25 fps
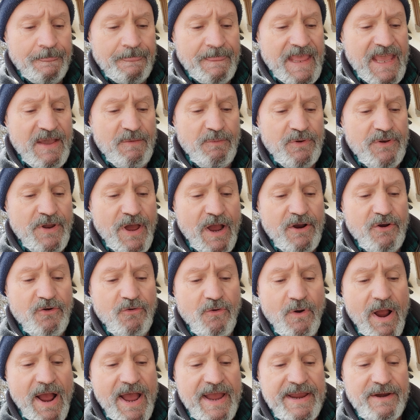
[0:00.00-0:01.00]
He will not
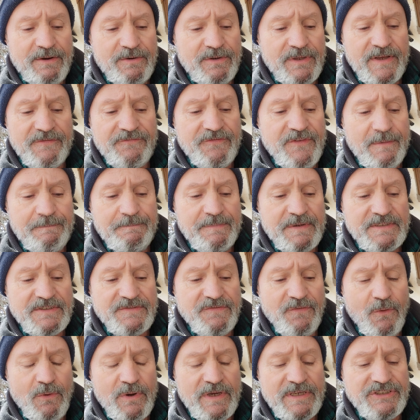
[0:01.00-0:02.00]
cry or lift up his
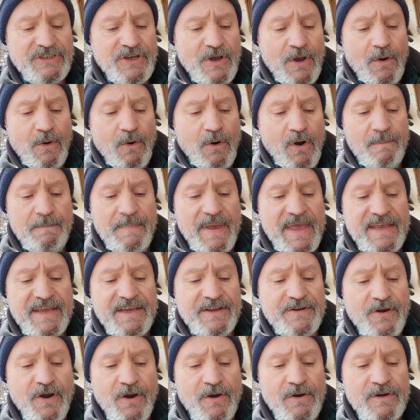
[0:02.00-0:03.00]
voice or make
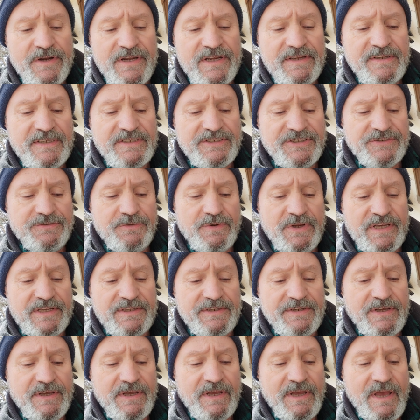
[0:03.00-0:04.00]
it heard in the
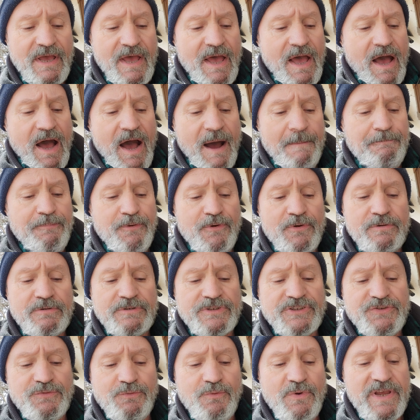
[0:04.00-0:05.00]
street. A
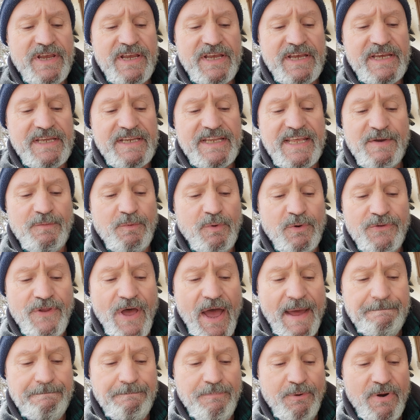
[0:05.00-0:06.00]
bruised reed he will
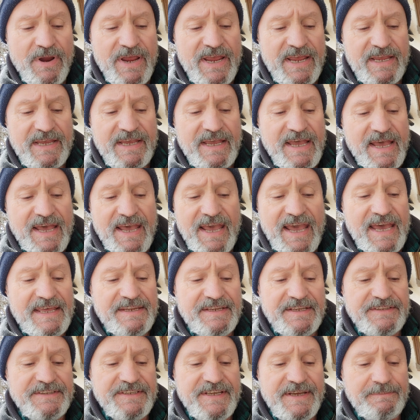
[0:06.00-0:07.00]
not break,
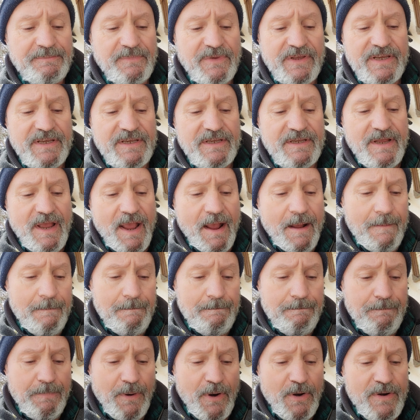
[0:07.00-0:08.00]
and a dimly
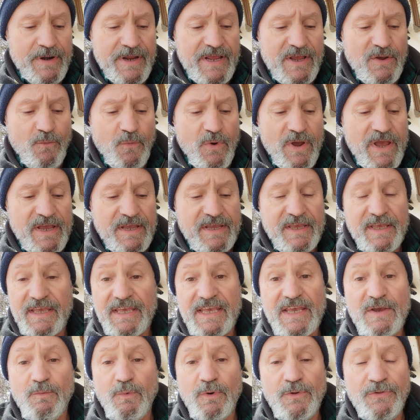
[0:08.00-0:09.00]
burning wick
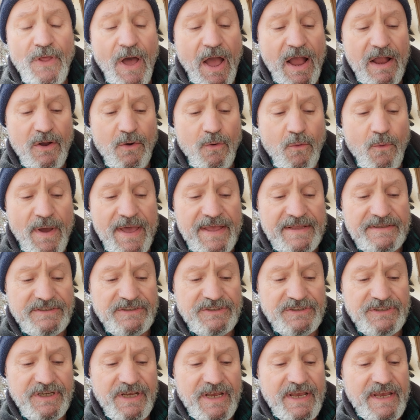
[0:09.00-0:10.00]
he will not
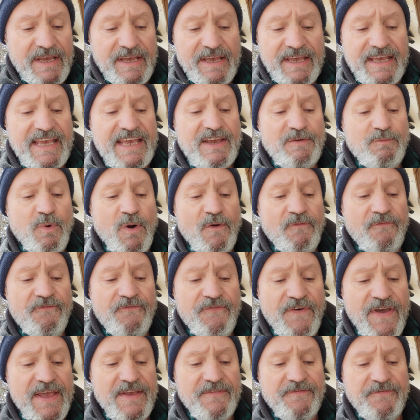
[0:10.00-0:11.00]
quench. He will
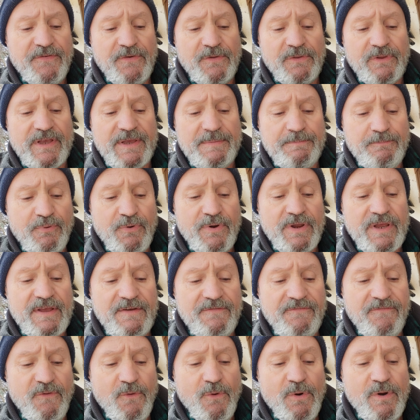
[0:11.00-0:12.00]
faithfully
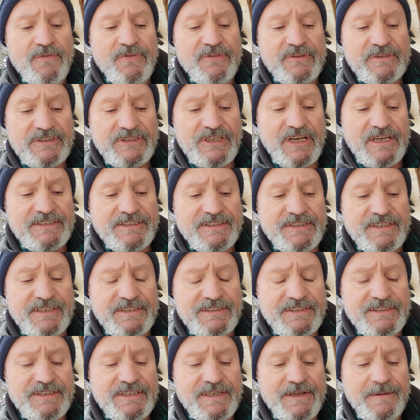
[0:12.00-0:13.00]
bring forth
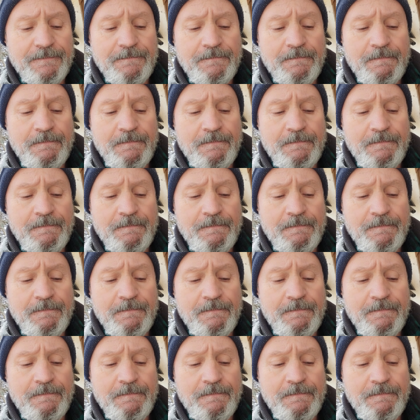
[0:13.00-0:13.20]
justice.